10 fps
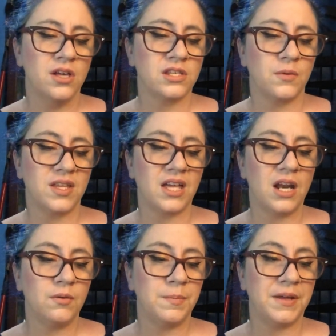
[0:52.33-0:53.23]
So we thought
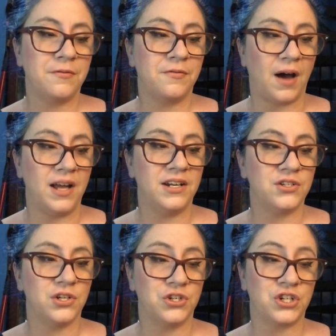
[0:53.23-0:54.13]
it would be fun
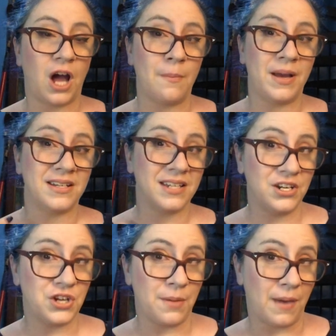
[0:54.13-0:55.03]
to shop at
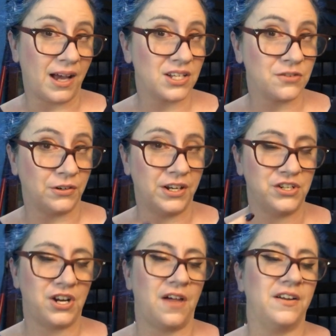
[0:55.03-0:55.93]
TJ Maxx for
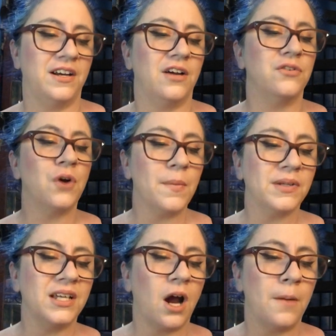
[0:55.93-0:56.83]
each other. Now,
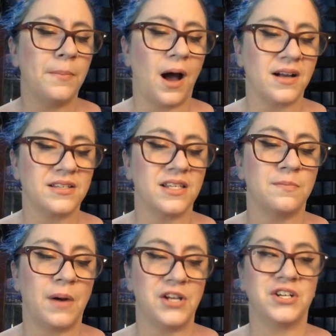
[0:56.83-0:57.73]
normally our box's
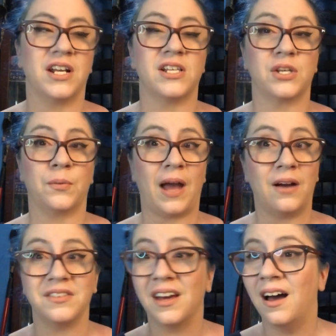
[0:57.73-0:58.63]
budget is
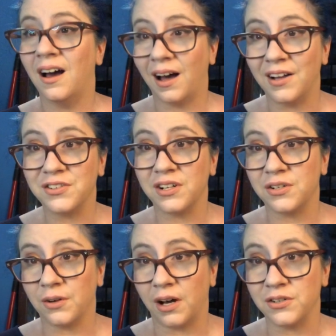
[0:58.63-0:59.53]
around $100
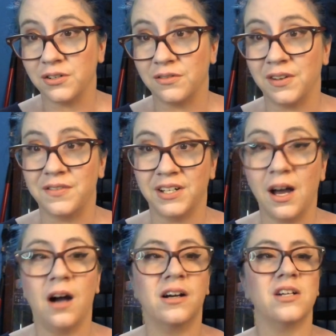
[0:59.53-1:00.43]
to
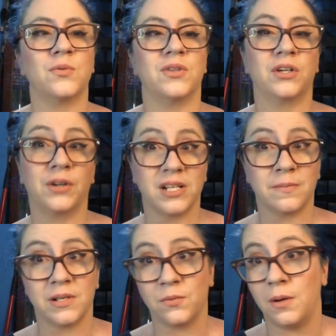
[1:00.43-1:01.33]
$150, with the
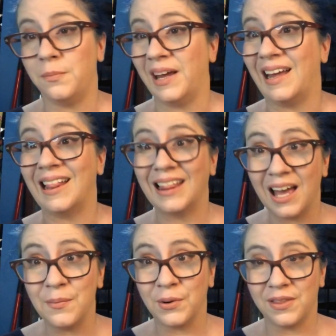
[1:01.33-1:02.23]
Christmas one being a
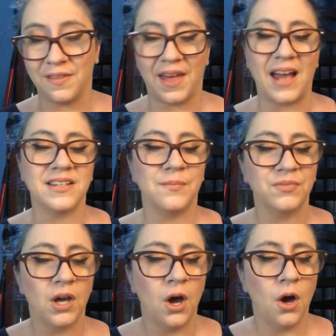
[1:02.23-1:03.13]
lot more than that.
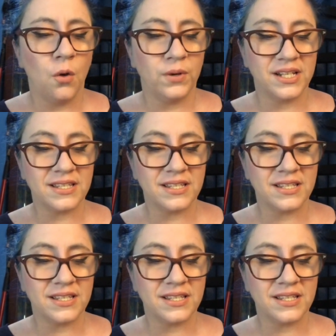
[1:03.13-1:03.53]
We